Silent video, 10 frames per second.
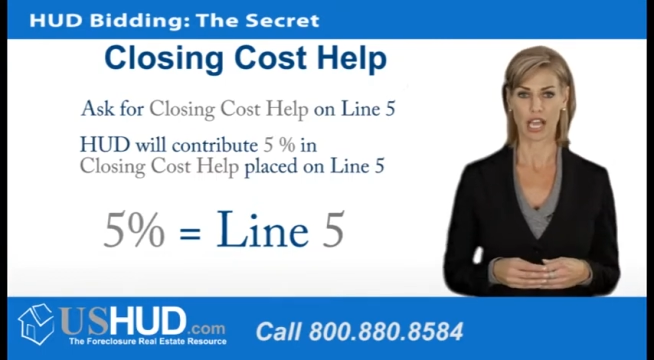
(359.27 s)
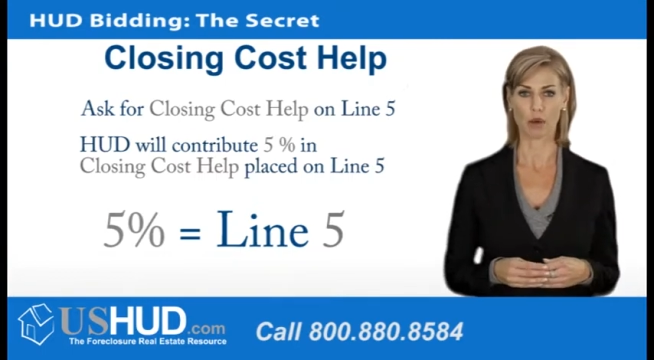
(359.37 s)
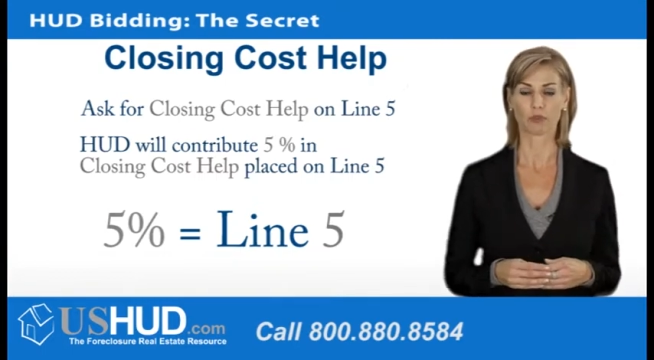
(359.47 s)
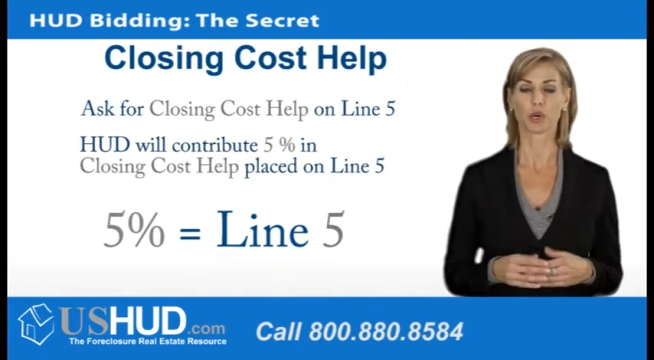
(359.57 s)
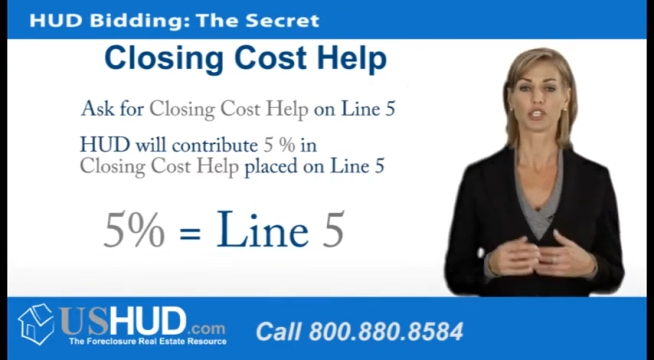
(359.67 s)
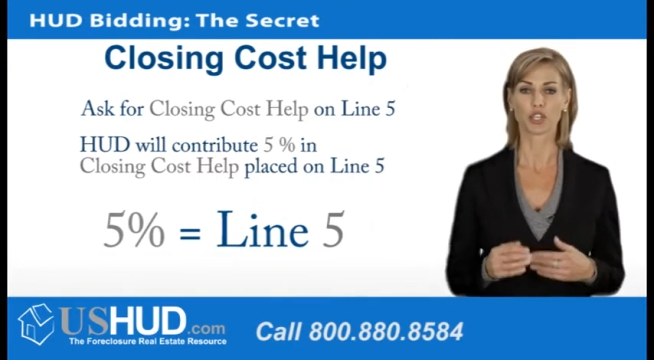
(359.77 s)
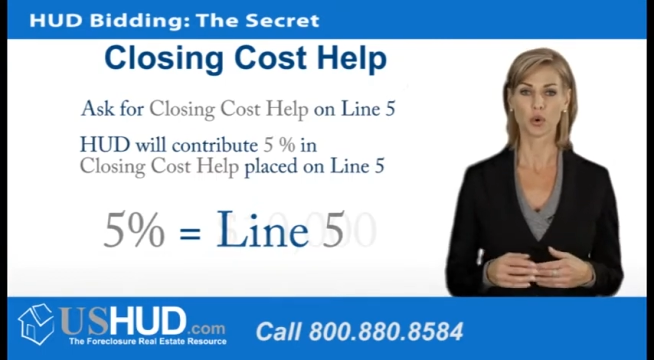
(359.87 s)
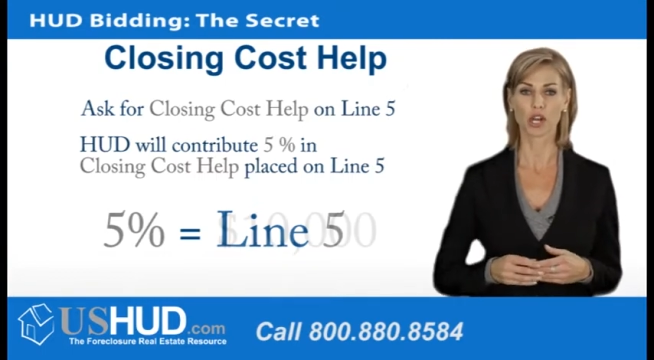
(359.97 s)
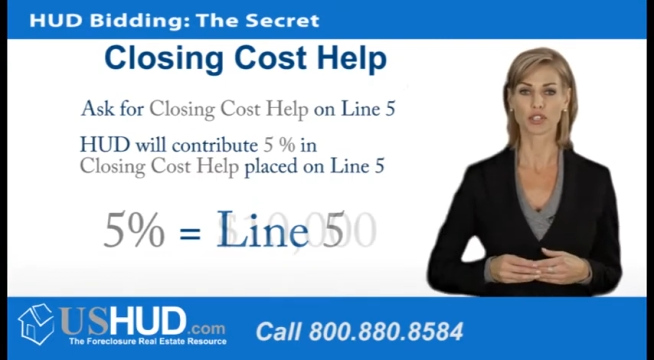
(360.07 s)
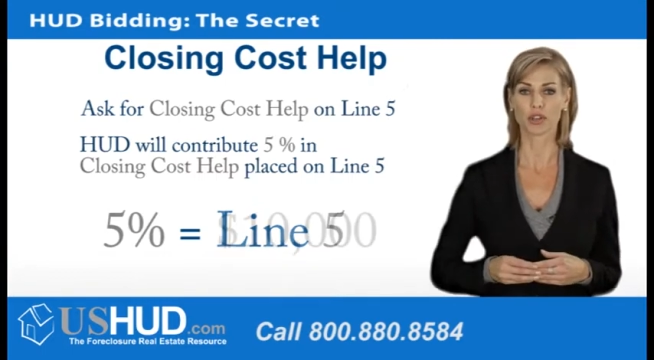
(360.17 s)
help for a
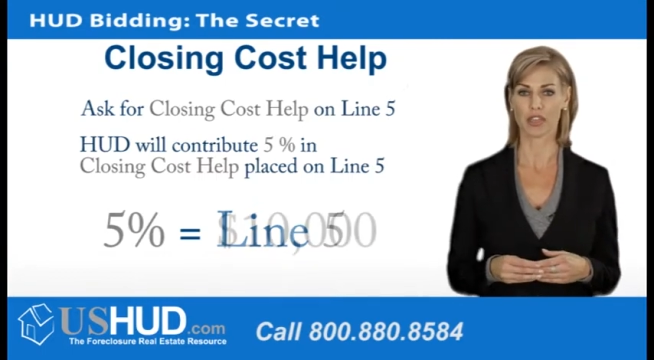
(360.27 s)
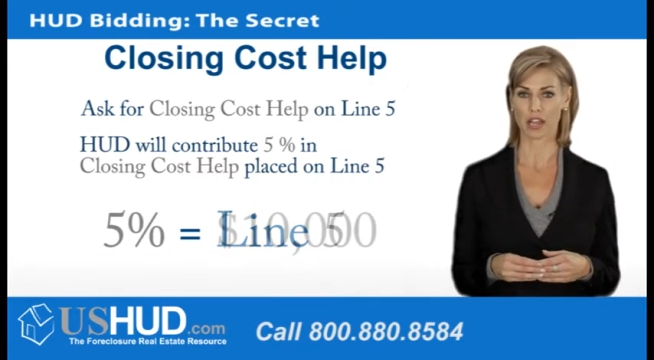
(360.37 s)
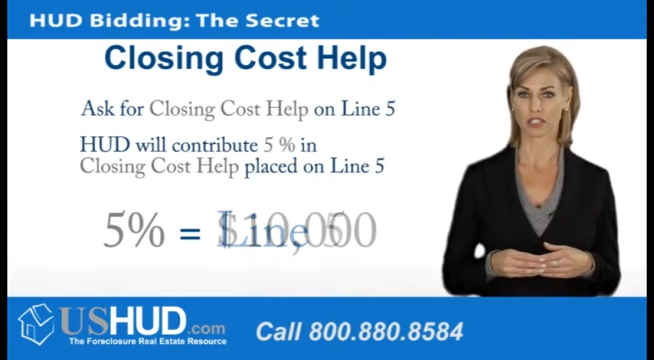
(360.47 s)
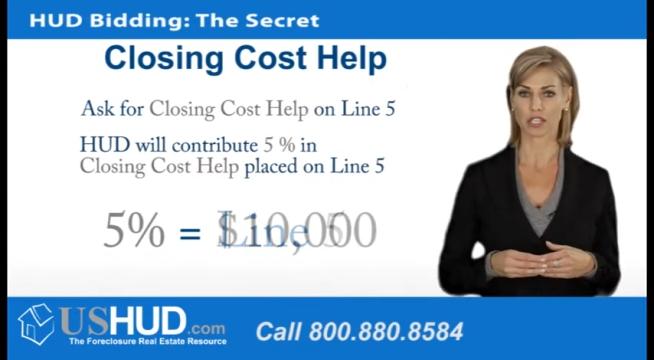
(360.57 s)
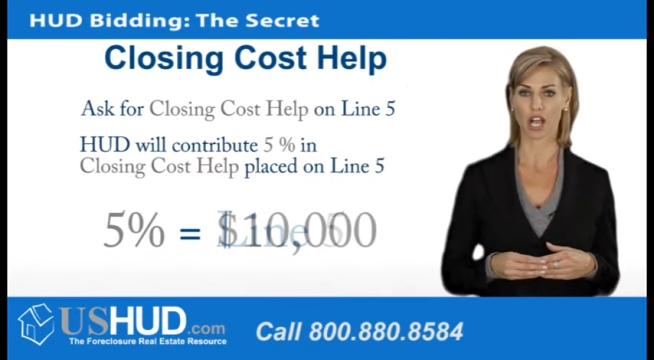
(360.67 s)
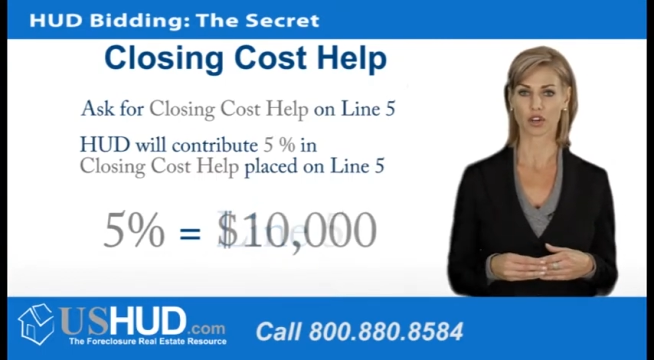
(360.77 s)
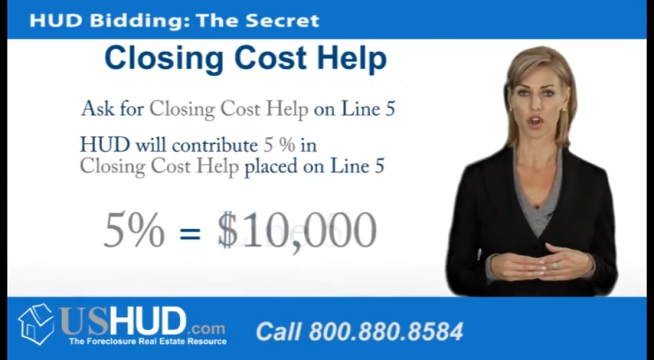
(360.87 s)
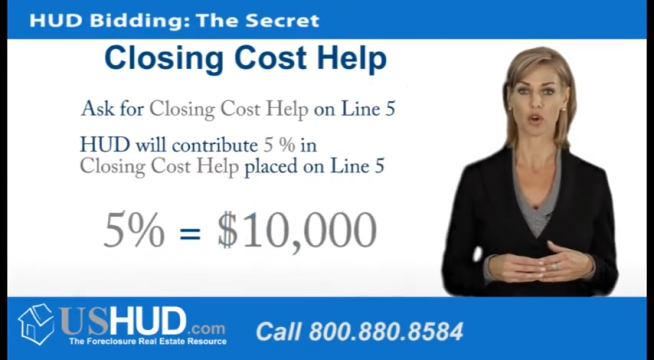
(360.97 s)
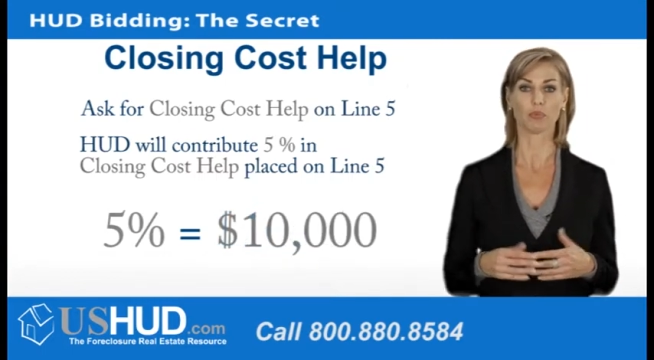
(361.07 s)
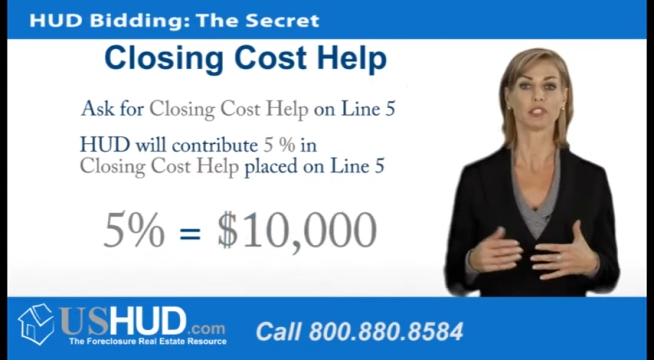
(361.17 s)
$200,000
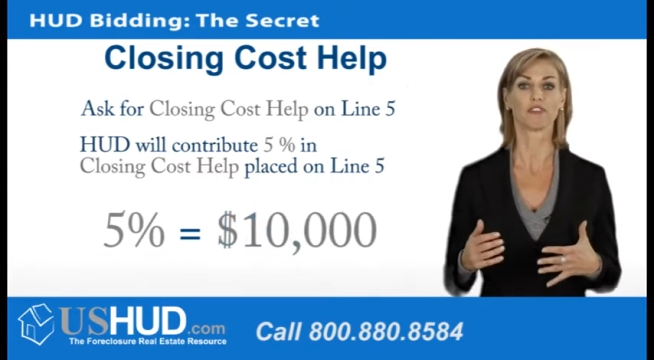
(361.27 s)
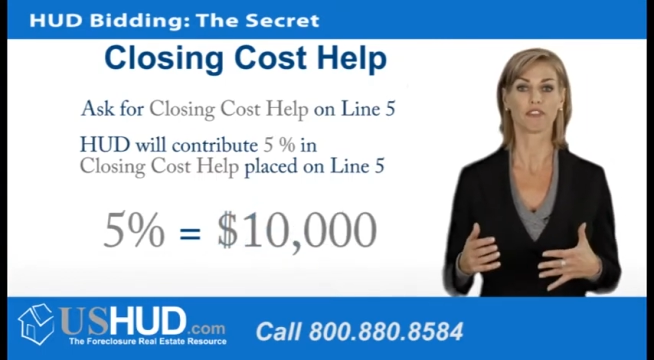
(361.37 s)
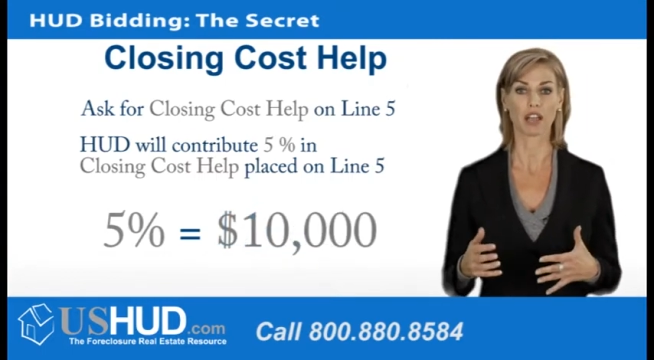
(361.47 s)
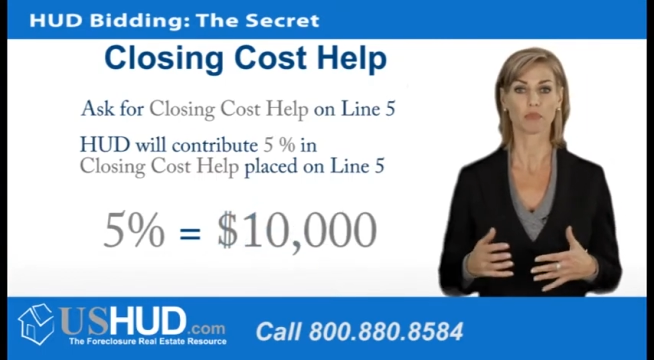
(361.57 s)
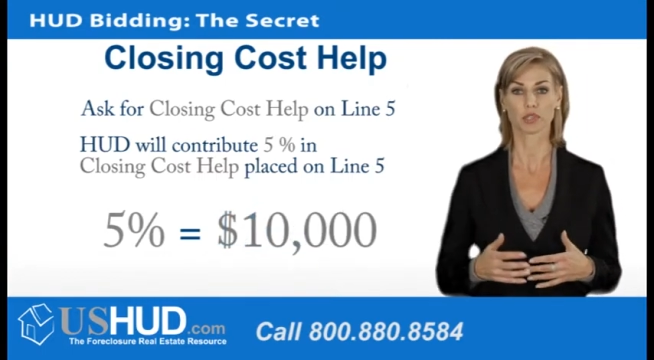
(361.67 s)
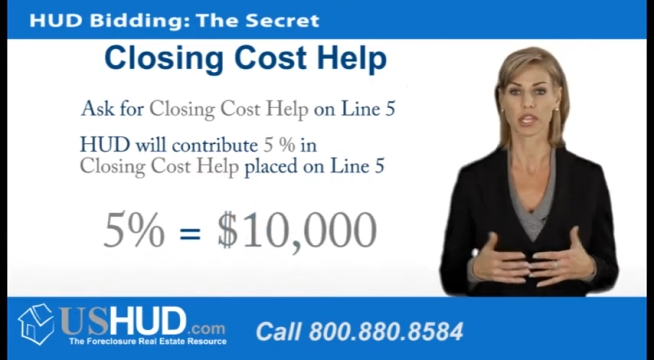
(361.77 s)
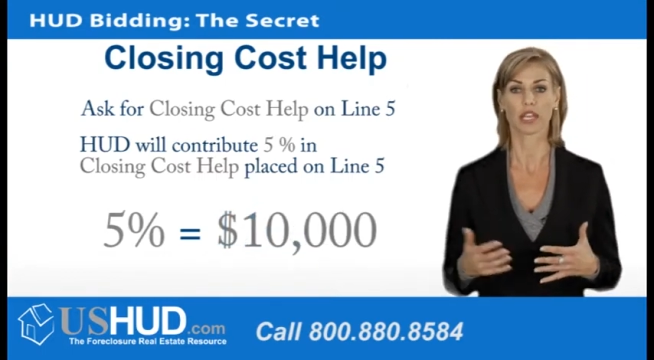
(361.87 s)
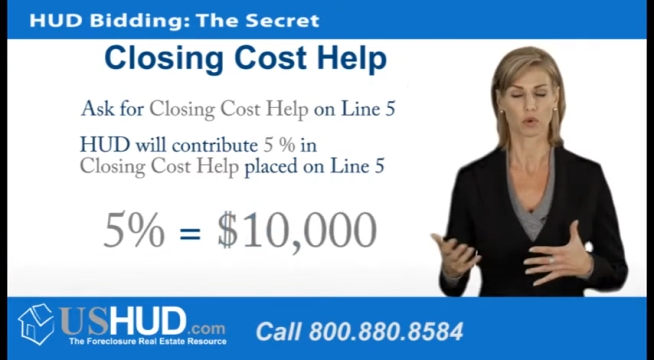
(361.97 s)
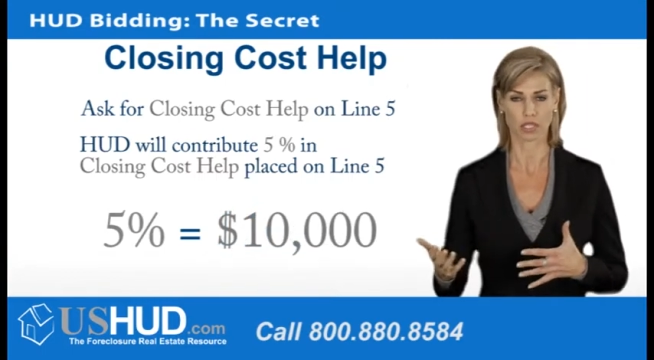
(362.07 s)
home is 5% or